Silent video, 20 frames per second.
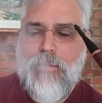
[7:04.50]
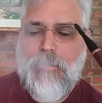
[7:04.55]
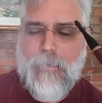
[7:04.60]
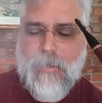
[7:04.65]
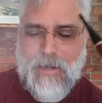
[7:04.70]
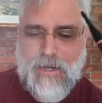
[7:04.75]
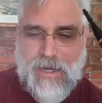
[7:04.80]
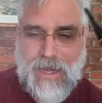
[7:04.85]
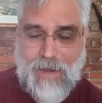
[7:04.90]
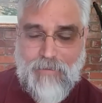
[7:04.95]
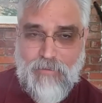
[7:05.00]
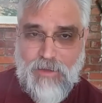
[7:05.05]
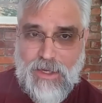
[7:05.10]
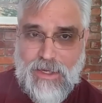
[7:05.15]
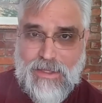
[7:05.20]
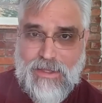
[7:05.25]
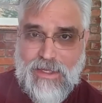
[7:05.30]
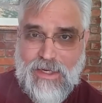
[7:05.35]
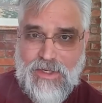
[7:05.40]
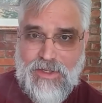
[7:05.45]
And I've
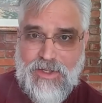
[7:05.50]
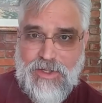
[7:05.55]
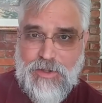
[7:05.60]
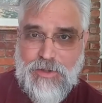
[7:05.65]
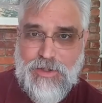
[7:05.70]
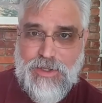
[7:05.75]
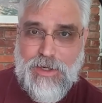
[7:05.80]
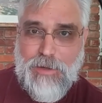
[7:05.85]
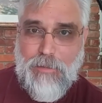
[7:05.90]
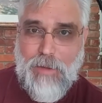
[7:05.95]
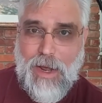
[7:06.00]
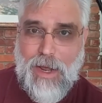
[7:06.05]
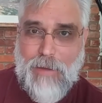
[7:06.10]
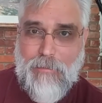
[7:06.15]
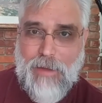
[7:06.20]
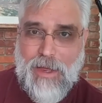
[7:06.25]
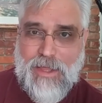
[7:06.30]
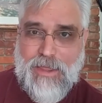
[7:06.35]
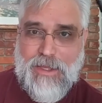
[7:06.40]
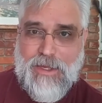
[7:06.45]
lit this using my
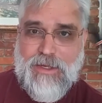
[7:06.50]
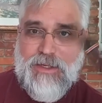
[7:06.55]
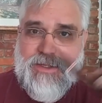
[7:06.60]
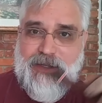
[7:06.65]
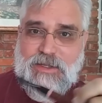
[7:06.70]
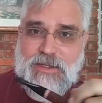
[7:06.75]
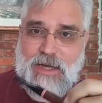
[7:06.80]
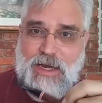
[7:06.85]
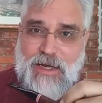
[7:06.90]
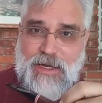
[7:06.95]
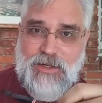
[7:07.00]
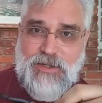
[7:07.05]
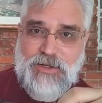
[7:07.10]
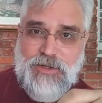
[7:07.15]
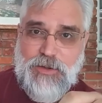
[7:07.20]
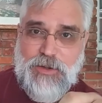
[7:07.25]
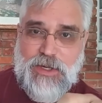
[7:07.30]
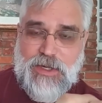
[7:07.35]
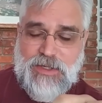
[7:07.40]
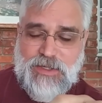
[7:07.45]
methods, as
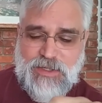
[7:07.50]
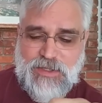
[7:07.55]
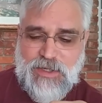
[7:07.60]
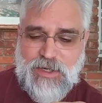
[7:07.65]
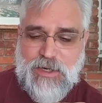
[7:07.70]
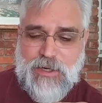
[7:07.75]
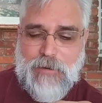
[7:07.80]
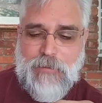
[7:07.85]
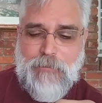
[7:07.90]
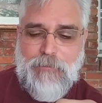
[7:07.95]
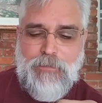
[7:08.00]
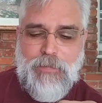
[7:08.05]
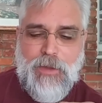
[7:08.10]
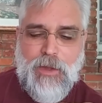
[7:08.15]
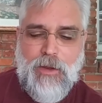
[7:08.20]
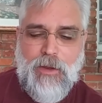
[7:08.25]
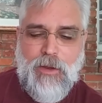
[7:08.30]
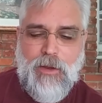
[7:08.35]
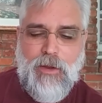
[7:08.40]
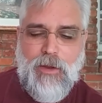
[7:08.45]
you can see,
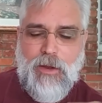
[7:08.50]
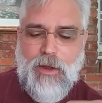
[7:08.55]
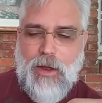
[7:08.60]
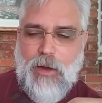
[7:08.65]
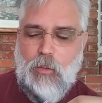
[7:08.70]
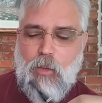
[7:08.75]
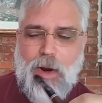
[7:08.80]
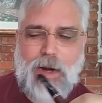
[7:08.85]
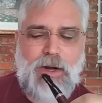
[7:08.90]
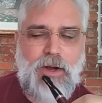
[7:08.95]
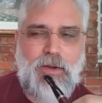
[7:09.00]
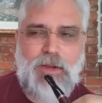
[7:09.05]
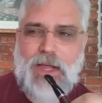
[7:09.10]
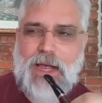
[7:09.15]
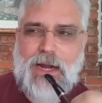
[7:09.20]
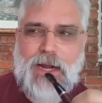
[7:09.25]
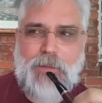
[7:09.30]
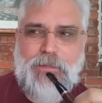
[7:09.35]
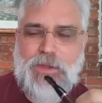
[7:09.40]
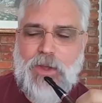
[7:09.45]
uh, where I don't
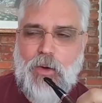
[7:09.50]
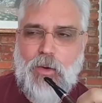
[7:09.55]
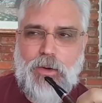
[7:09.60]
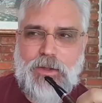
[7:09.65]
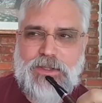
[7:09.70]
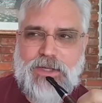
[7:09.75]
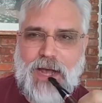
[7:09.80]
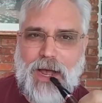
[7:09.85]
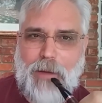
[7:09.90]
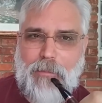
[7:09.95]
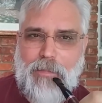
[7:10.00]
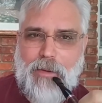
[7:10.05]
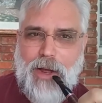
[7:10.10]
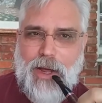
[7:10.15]
light up the whole top.